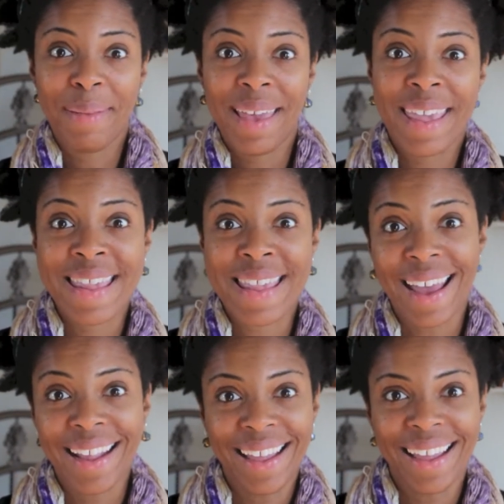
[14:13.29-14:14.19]

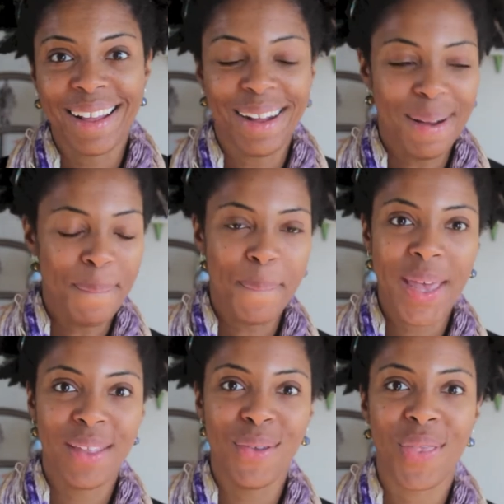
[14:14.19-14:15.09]
exciting.
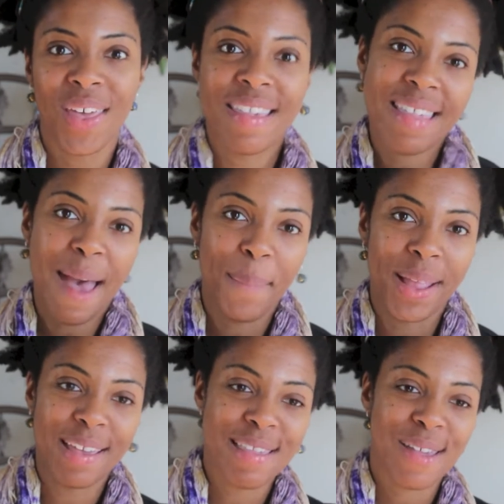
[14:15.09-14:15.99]
Big new things
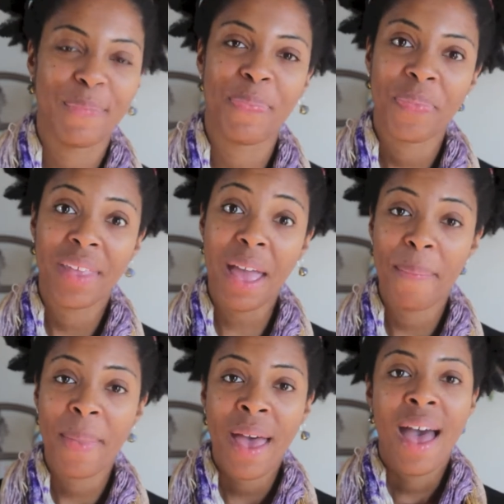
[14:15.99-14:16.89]
happening. So yeah,
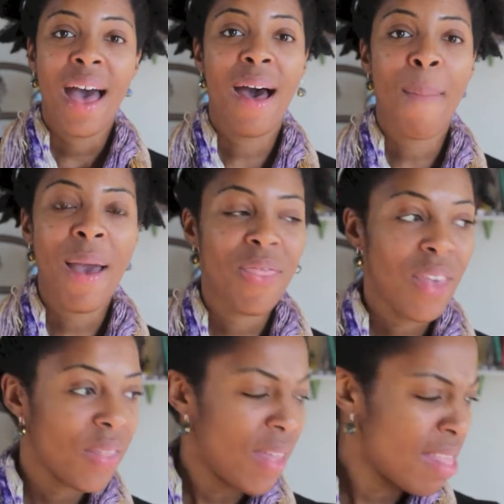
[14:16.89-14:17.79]
I
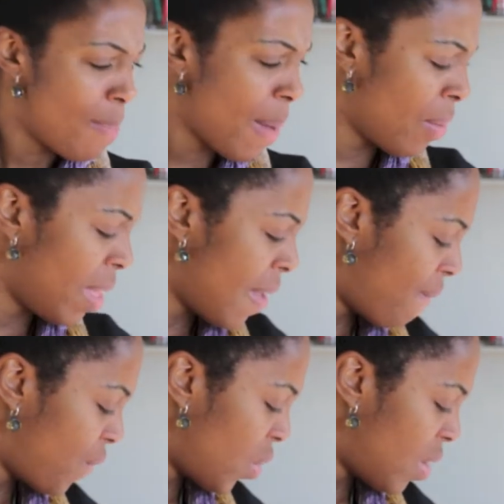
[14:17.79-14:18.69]
think that's about it
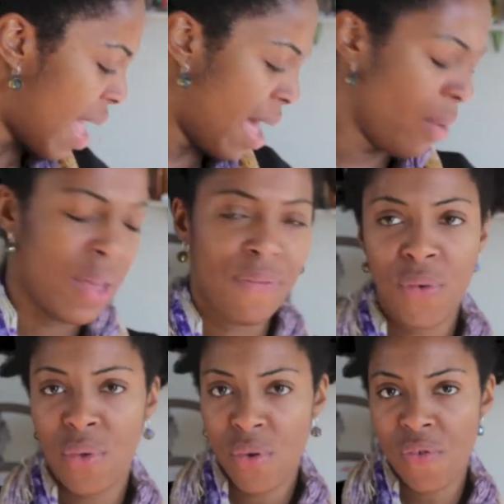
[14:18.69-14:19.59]
for now. If
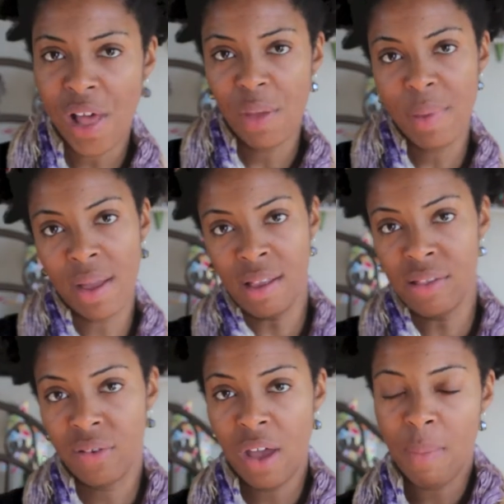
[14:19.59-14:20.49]
you do follow me on
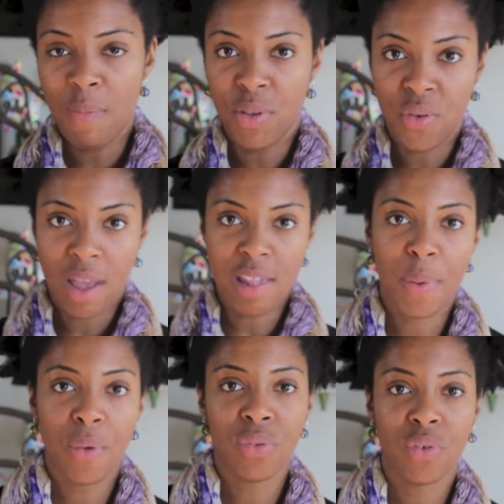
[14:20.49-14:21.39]
Instagram, I've been trying to
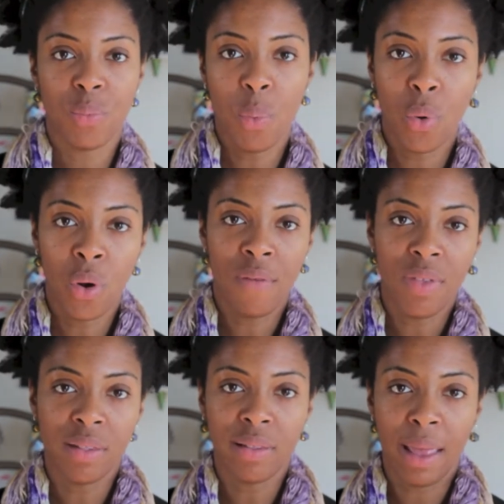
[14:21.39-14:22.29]
post more of
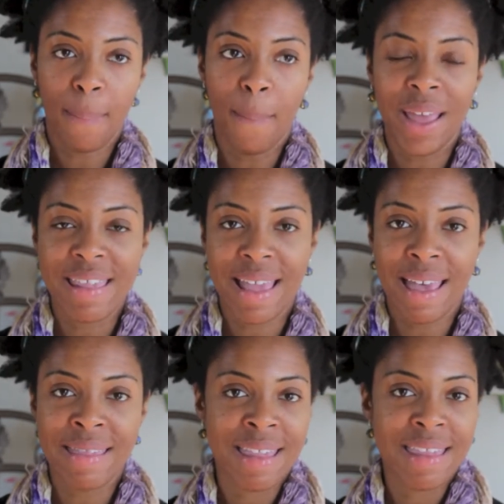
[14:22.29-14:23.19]
these like
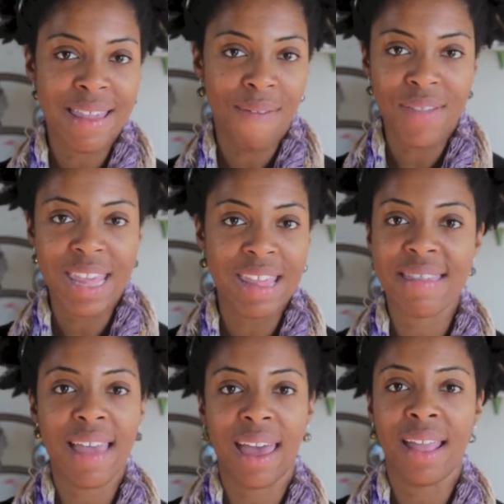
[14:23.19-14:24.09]
bite-sized
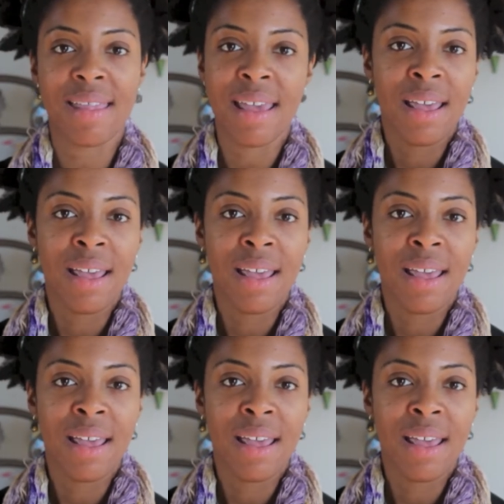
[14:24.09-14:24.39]
17-second